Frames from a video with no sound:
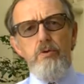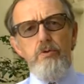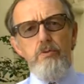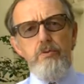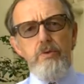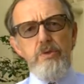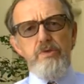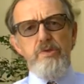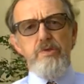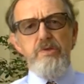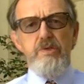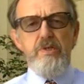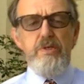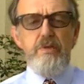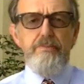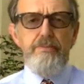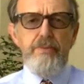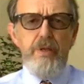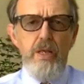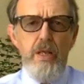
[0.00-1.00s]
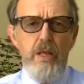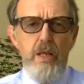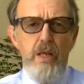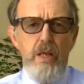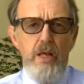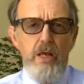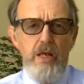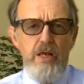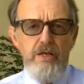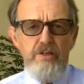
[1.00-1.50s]
was
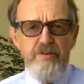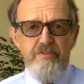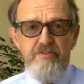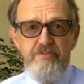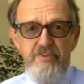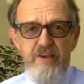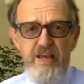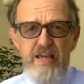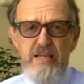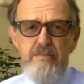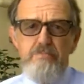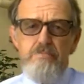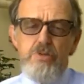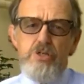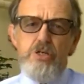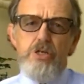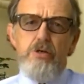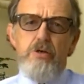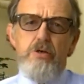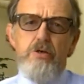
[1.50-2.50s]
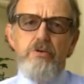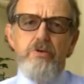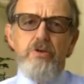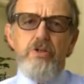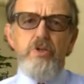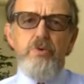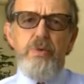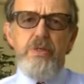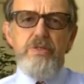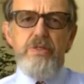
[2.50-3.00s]
defamed on
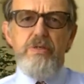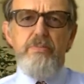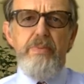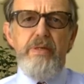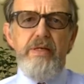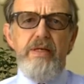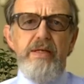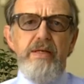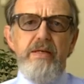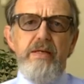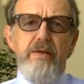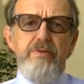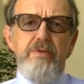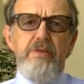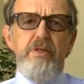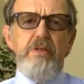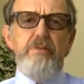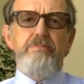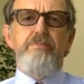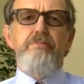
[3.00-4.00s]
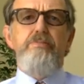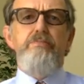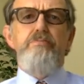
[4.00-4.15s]
Twitter by another